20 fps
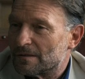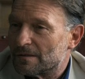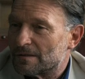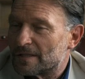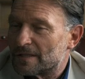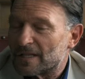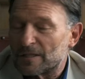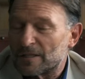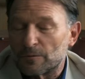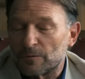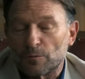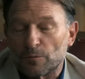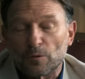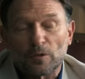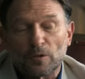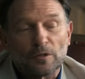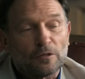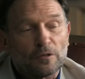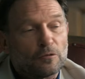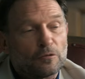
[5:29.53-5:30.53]
These pieces,
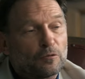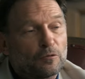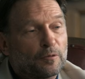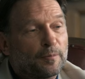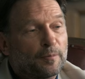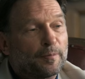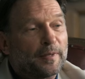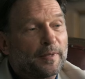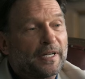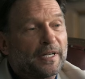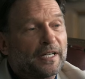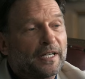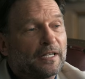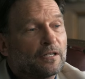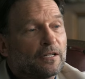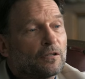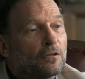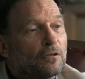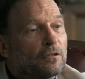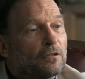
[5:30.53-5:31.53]
not seen at
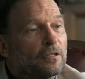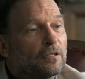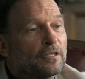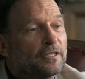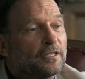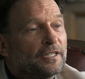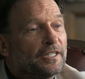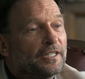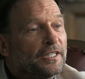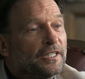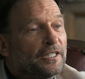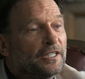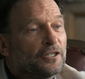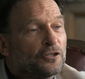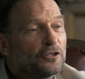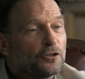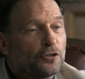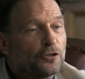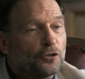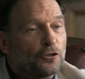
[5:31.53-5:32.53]
auctions for years, are
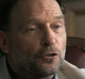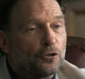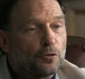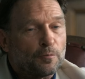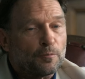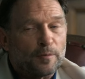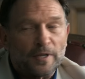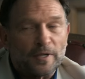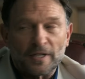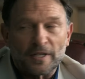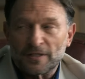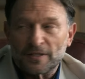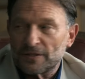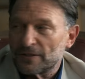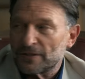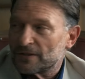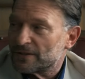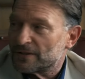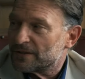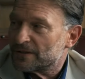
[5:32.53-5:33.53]
available because their
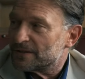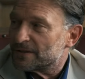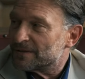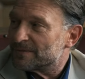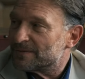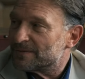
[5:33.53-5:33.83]
owner recently